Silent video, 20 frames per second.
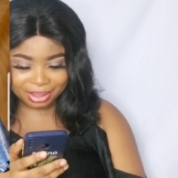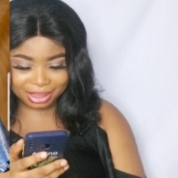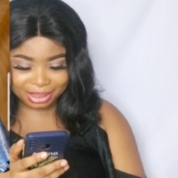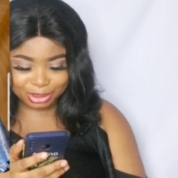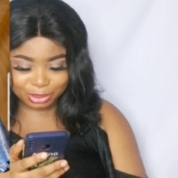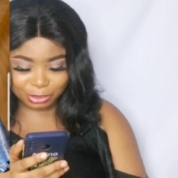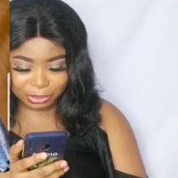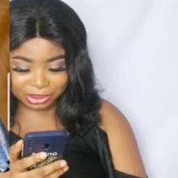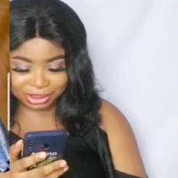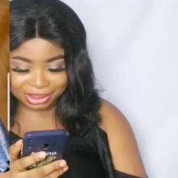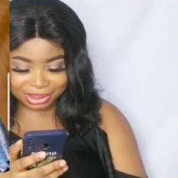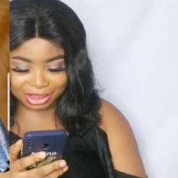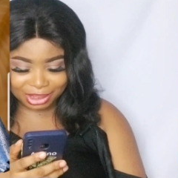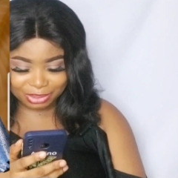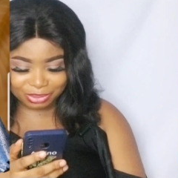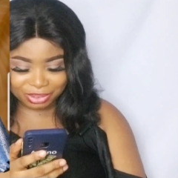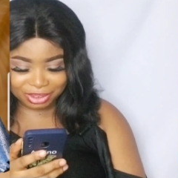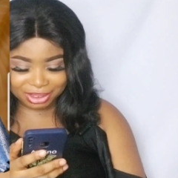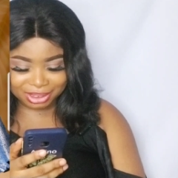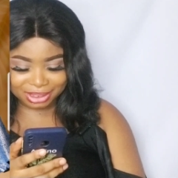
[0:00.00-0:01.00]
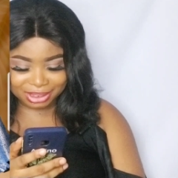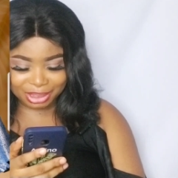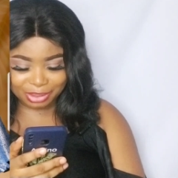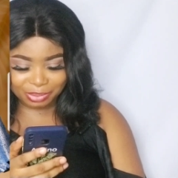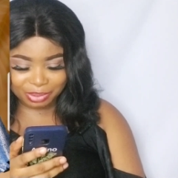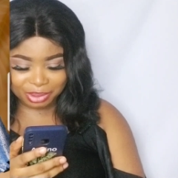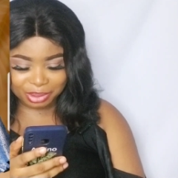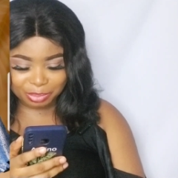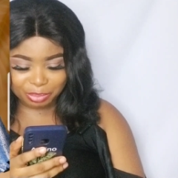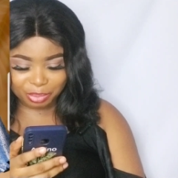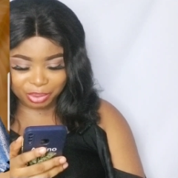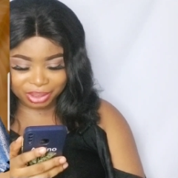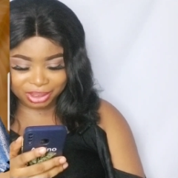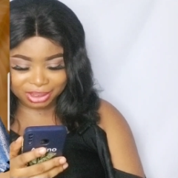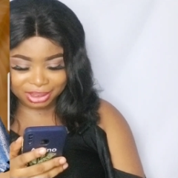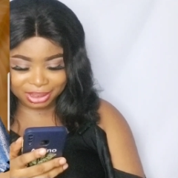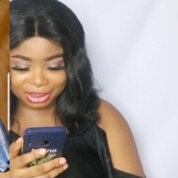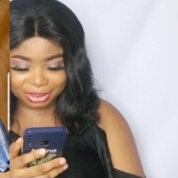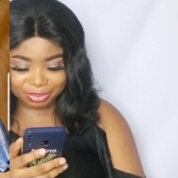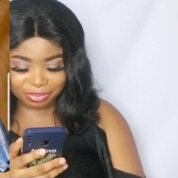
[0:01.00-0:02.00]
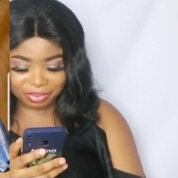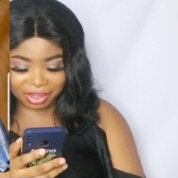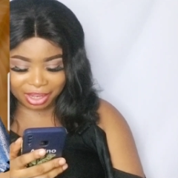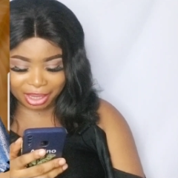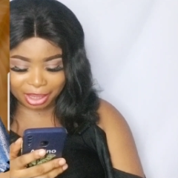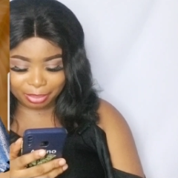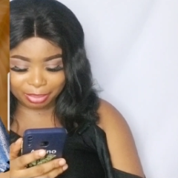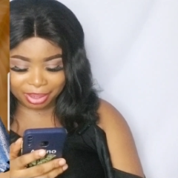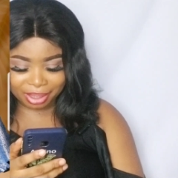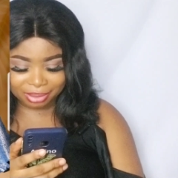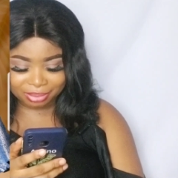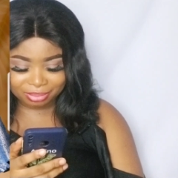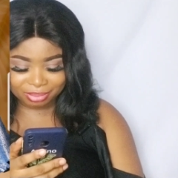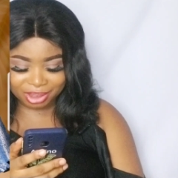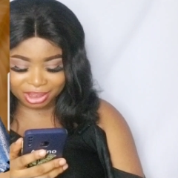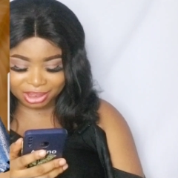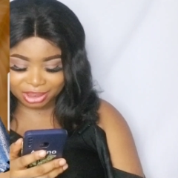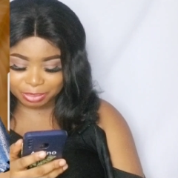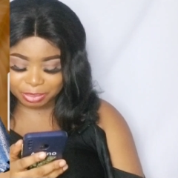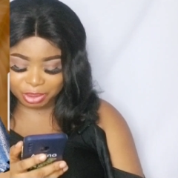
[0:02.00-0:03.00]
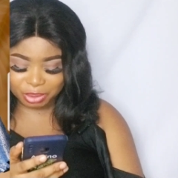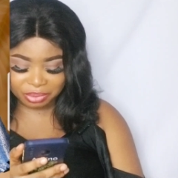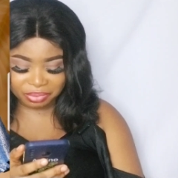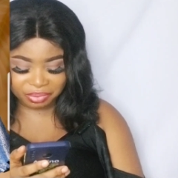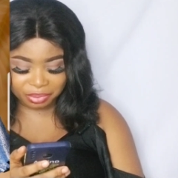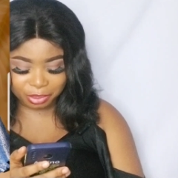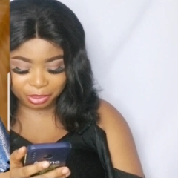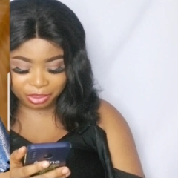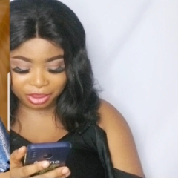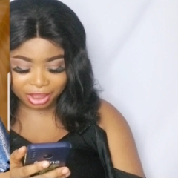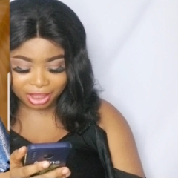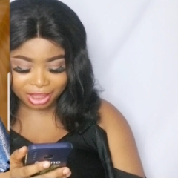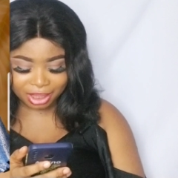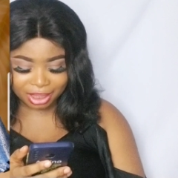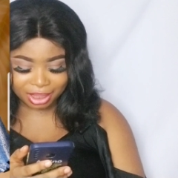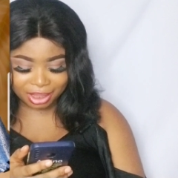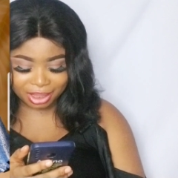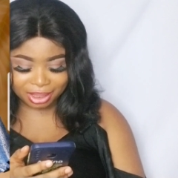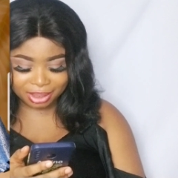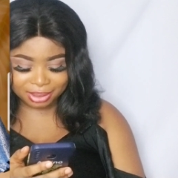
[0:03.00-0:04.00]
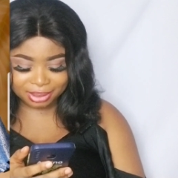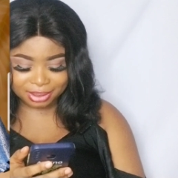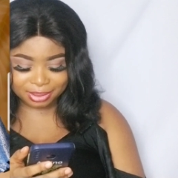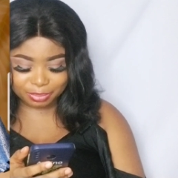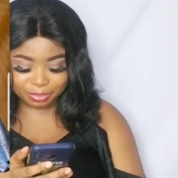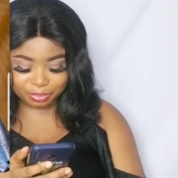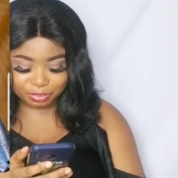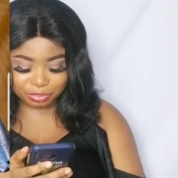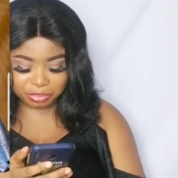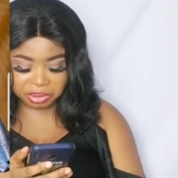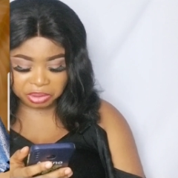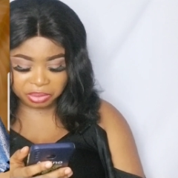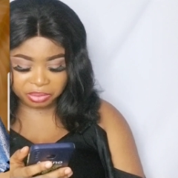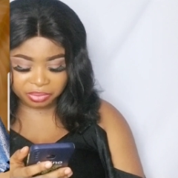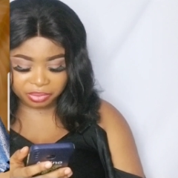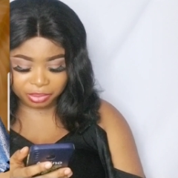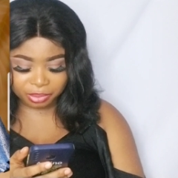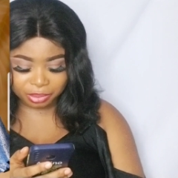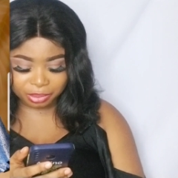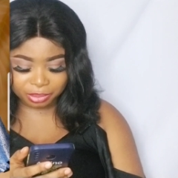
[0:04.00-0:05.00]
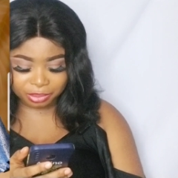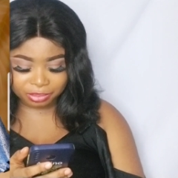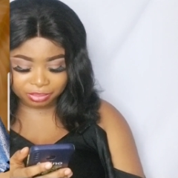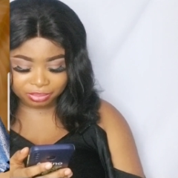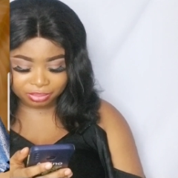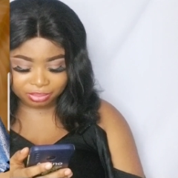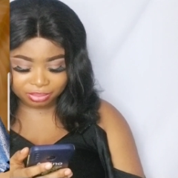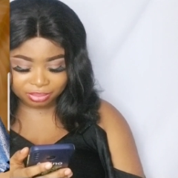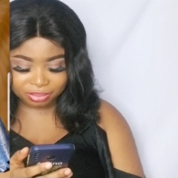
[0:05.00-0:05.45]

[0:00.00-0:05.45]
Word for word: That's what this outfit is giving, the princess vibe. And it's beautiful. It's beautiful.